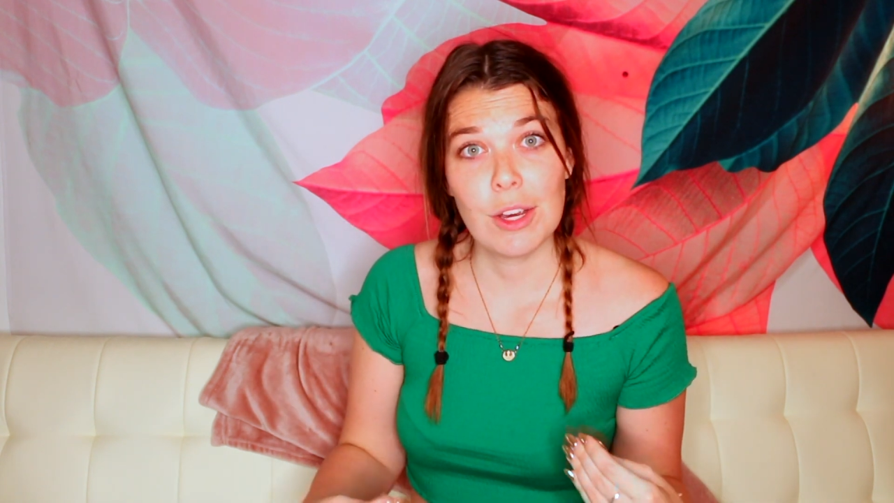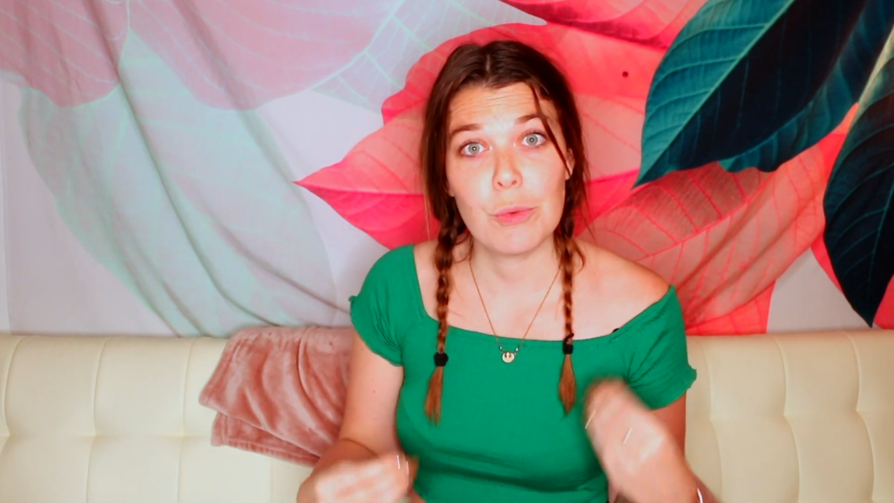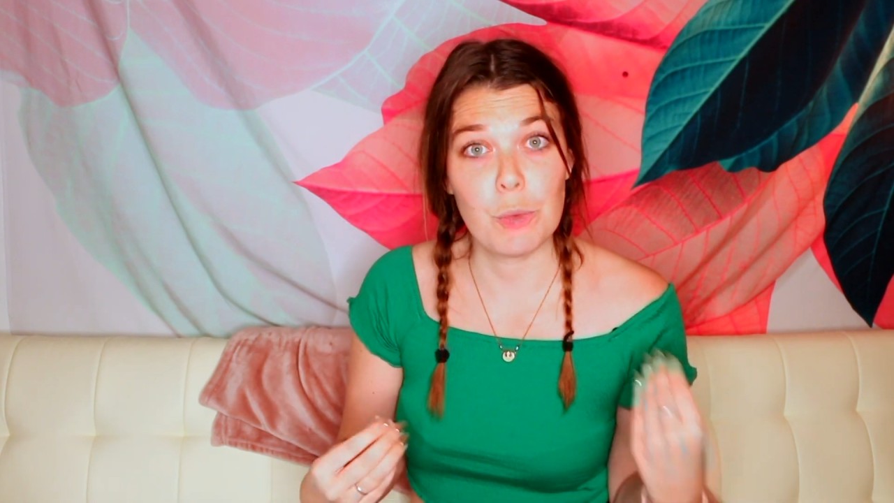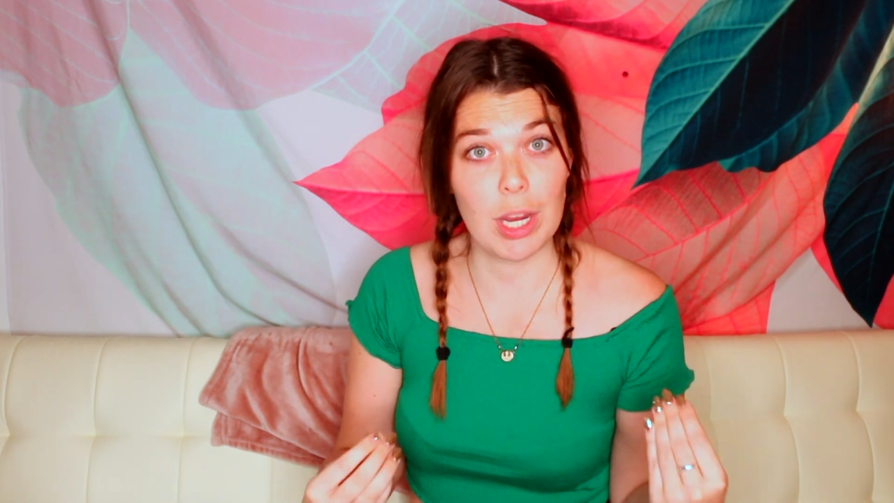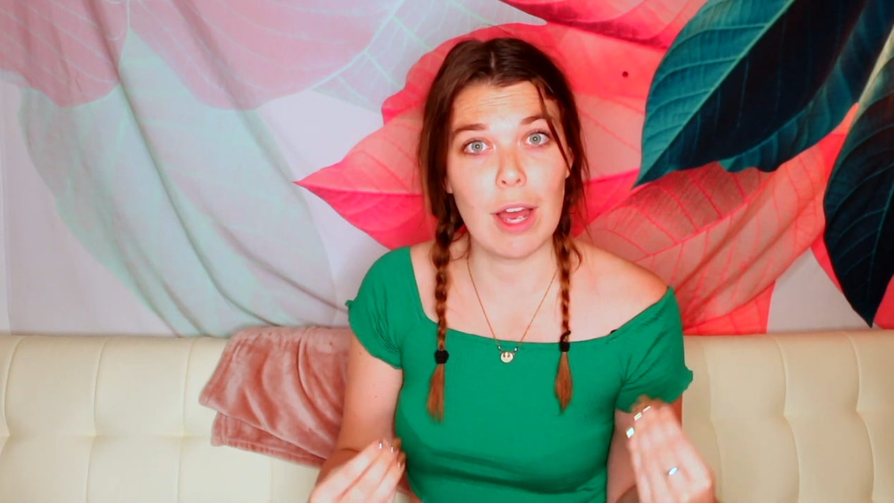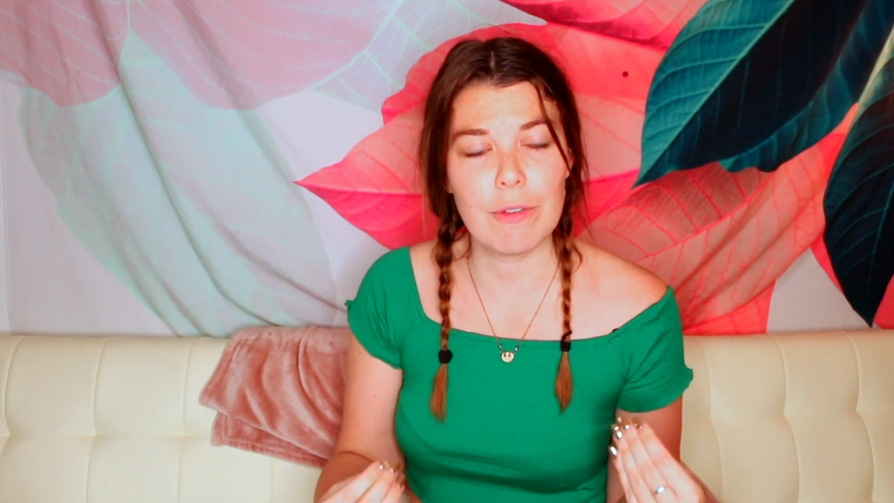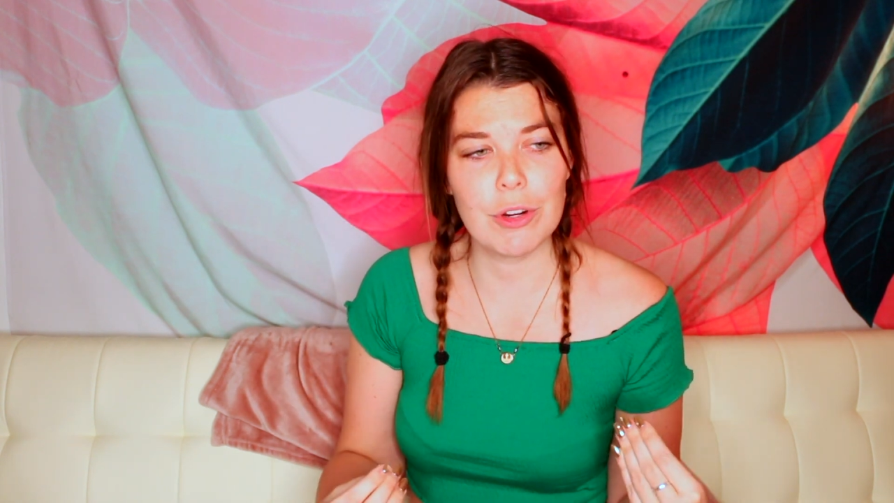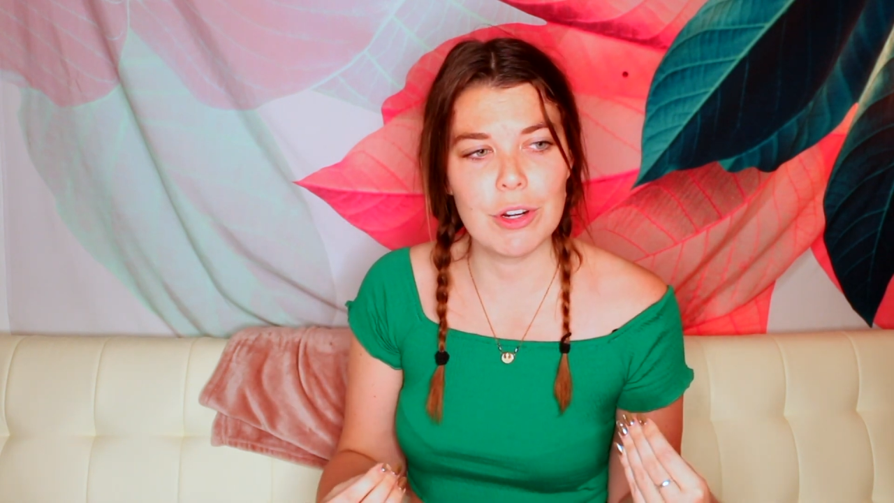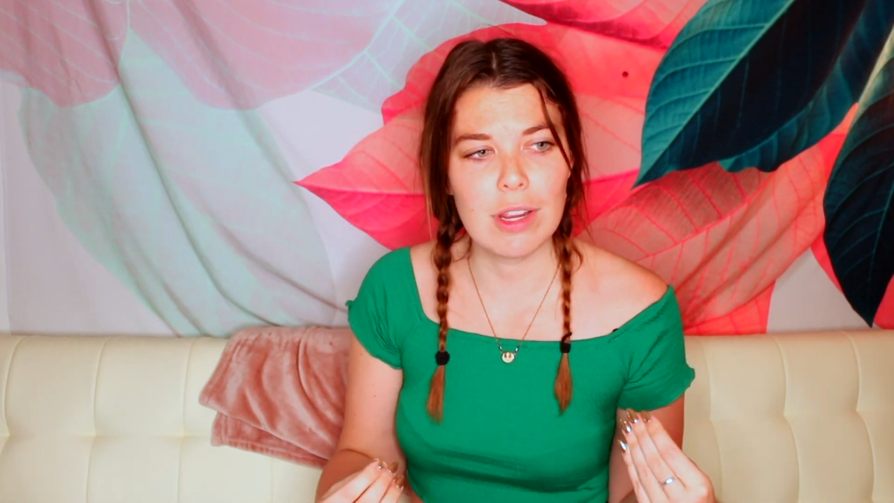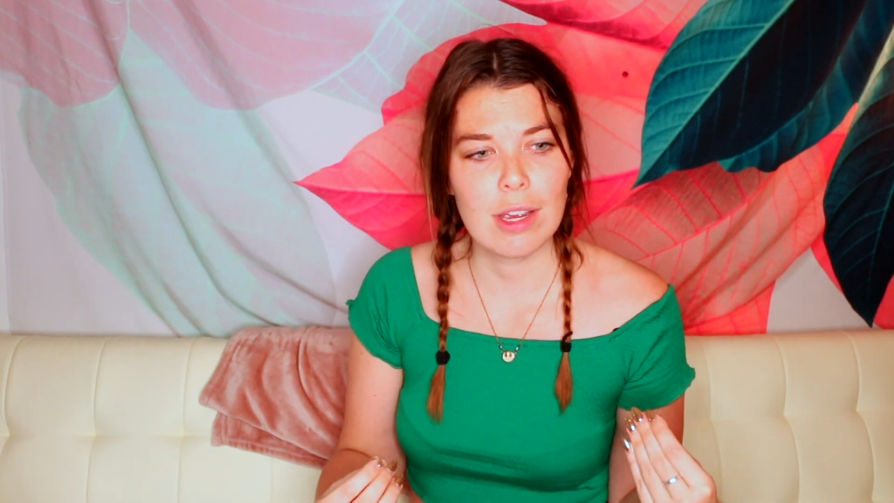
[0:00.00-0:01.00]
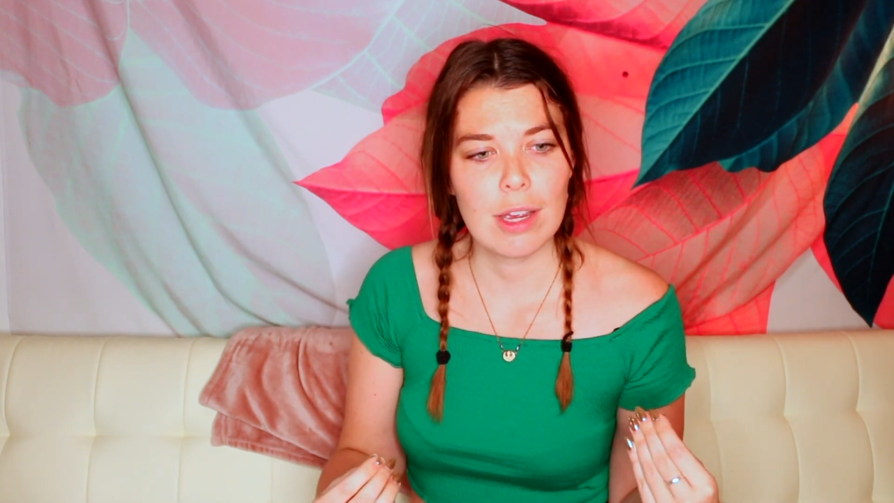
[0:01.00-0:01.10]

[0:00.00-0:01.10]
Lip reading: recovered,